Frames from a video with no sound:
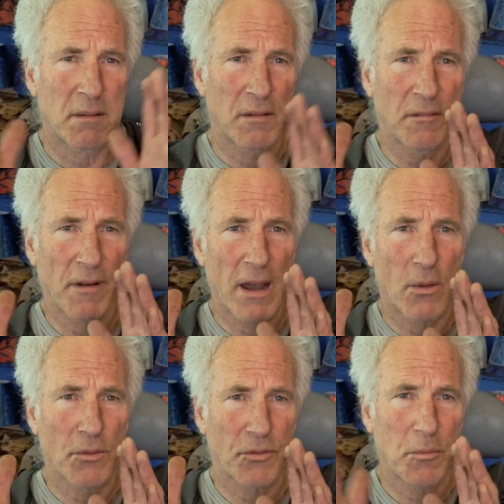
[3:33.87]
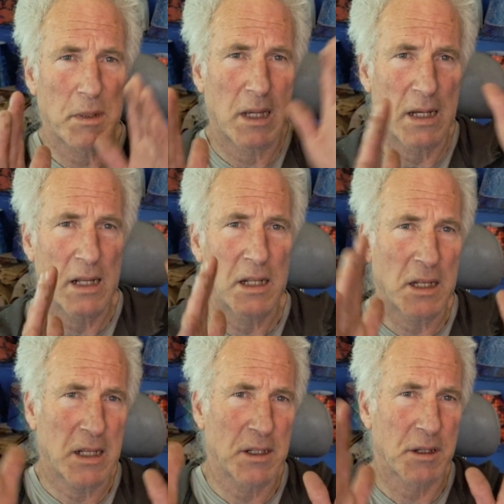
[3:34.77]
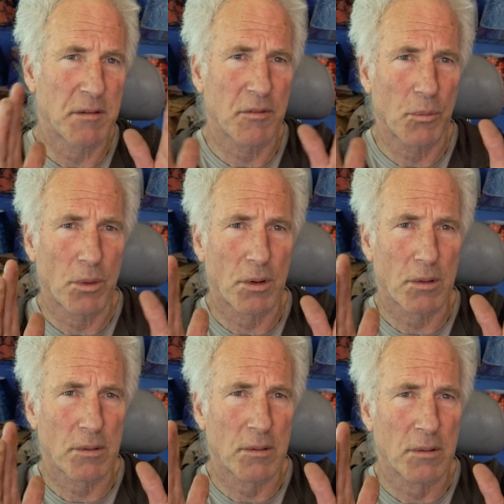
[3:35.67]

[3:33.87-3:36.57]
the vowels, the beginning and the end of the word.